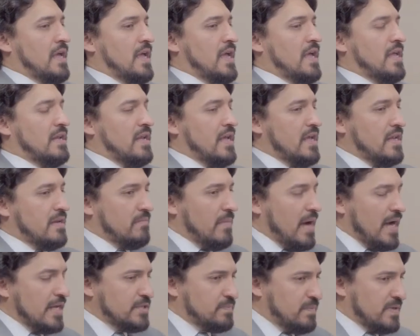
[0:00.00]
in, in
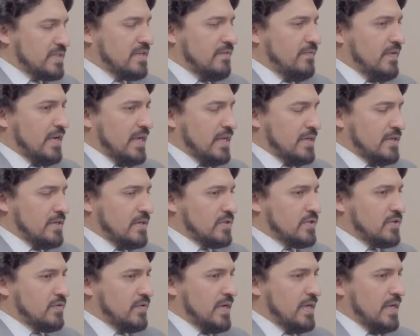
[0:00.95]
my specific
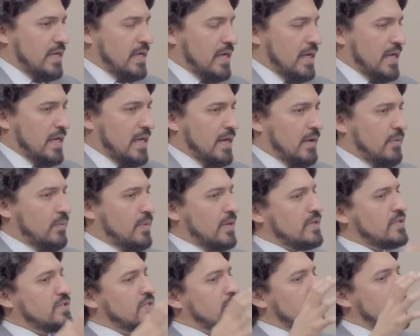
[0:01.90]
industry, uh, we're
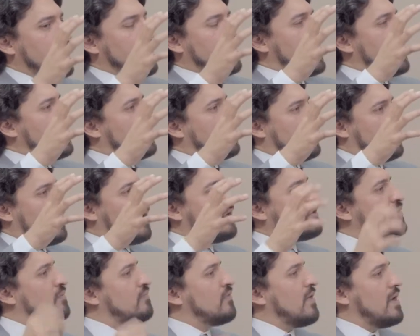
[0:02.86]
seeing that the
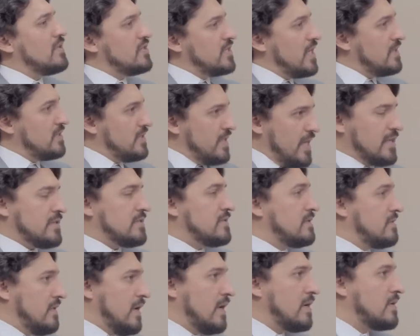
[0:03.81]
larger projects,
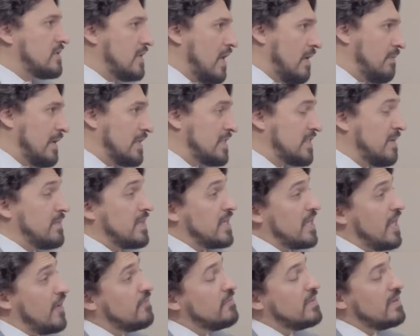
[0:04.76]
yes, they are stopping. Some of the
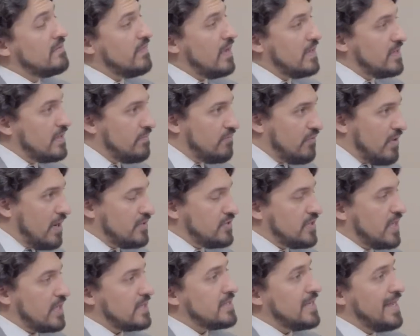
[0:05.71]
government-funded
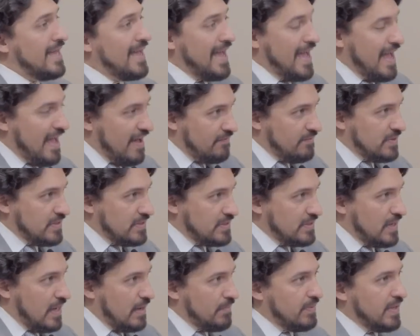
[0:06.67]
projects have been
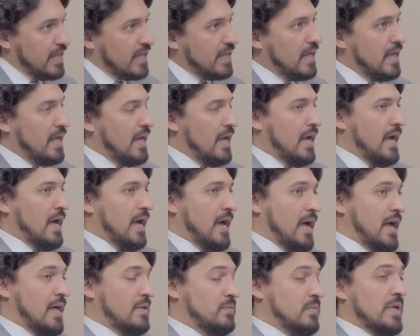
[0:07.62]
stopping.
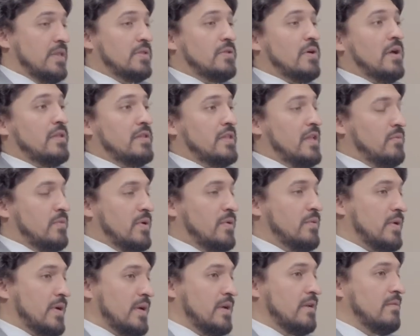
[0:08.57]
And we thought that we
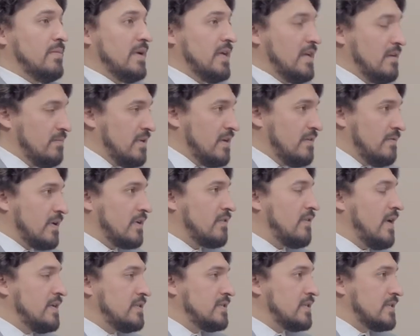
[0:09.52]
were going to be in a bit of a
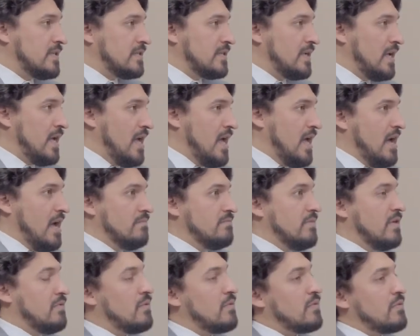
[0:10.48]
crisis.
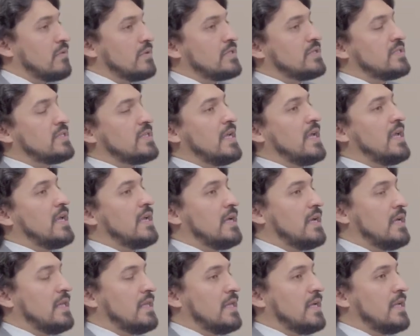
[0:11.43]
But what we're
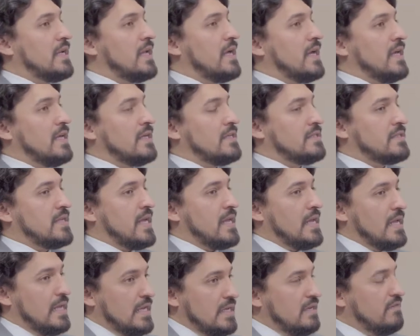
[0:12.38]
seeing, Lena, is that
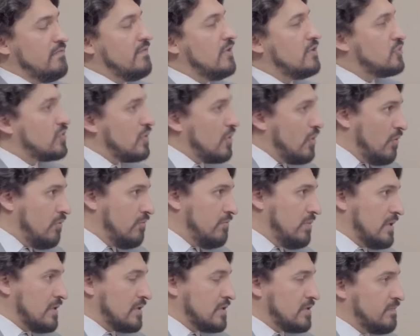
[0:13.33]
individual home
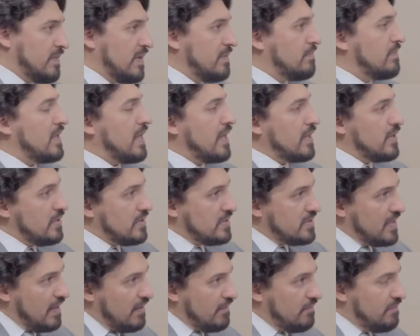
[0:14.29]
builders, people like
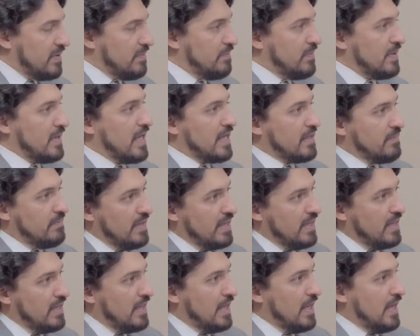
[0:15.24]
yourself, people like
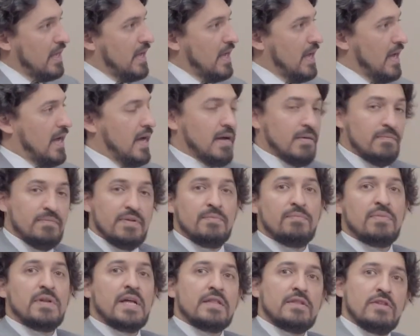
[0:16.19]
me, uh,
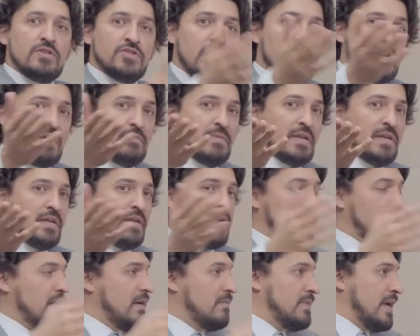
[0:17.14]
people like the gentleman
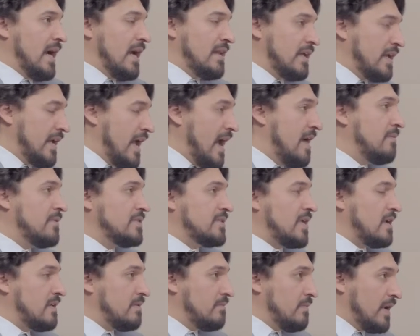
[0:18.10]
uh, behind the cameras
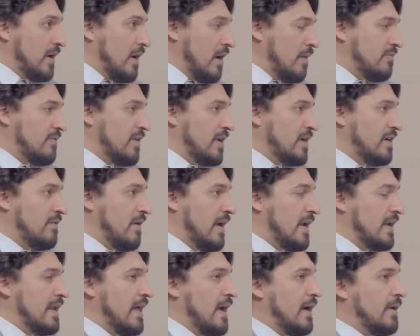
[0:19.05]
that are being operated
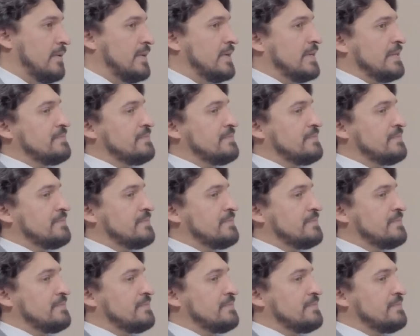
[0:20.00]
right now,